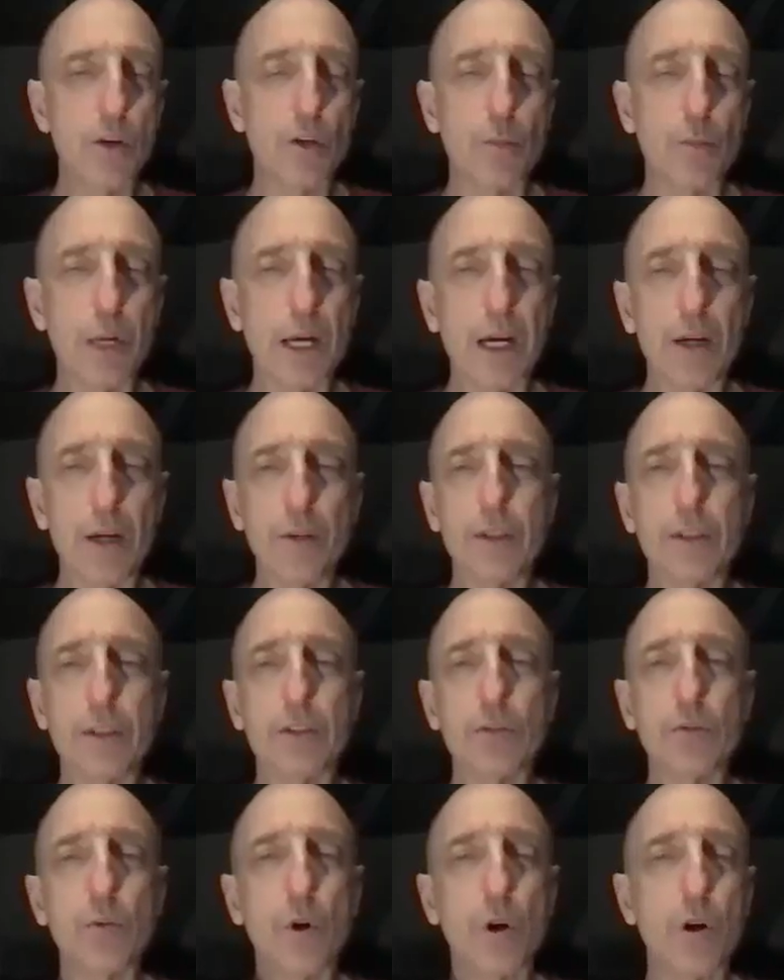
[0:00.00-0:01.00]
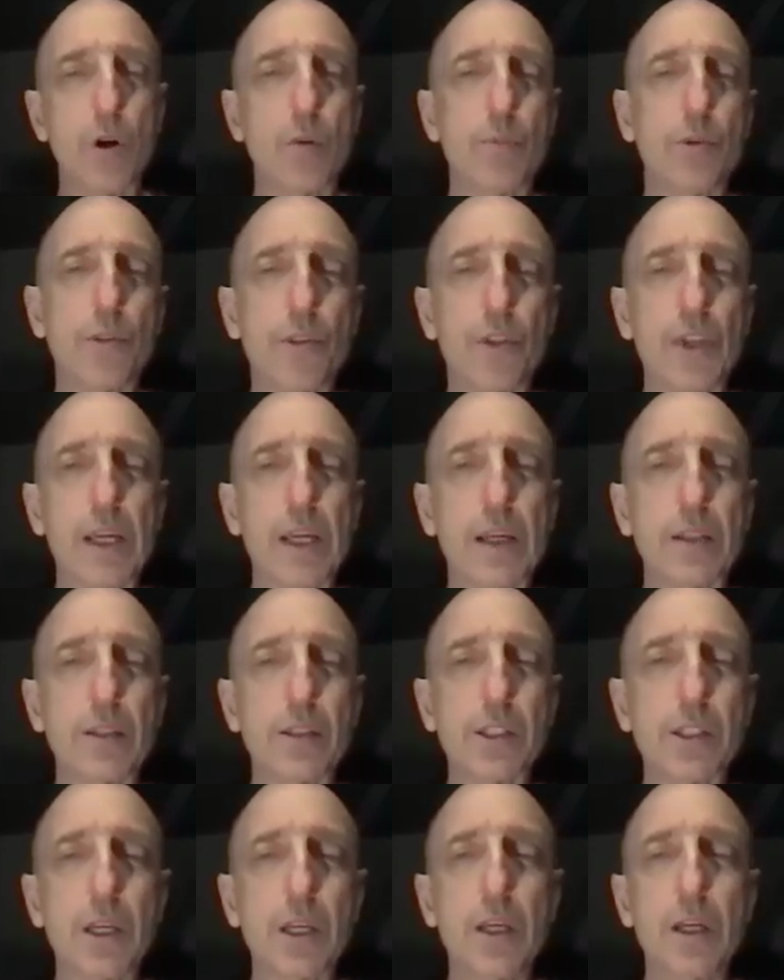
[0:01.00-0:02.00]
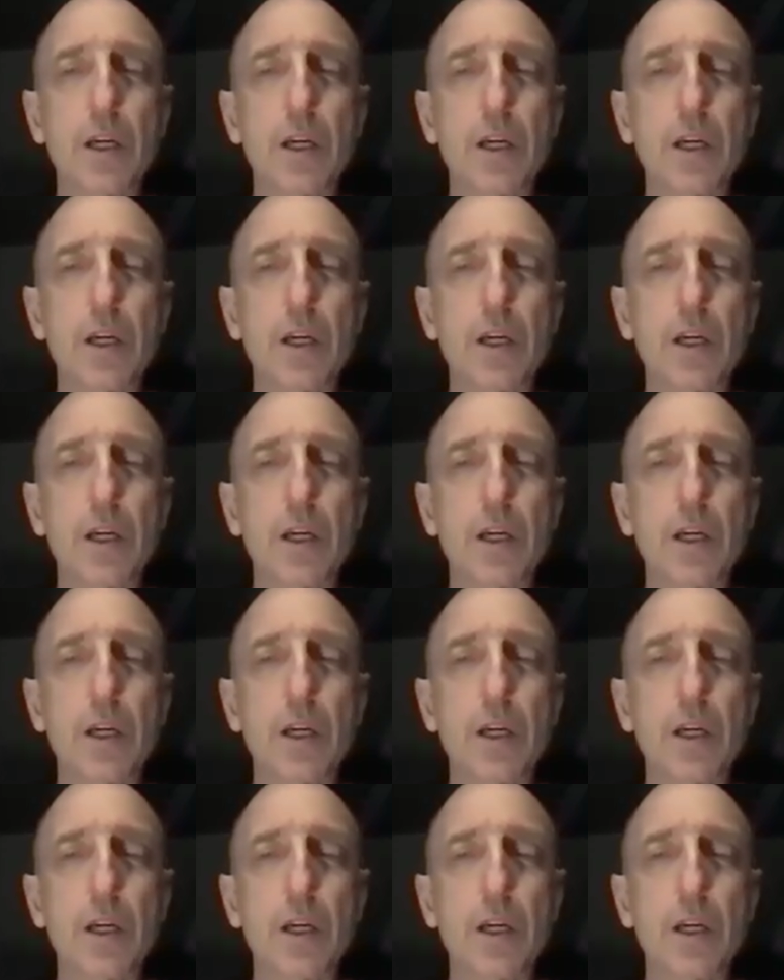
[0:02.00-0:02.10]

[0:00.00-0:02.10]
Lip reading: hear about that do horrible things.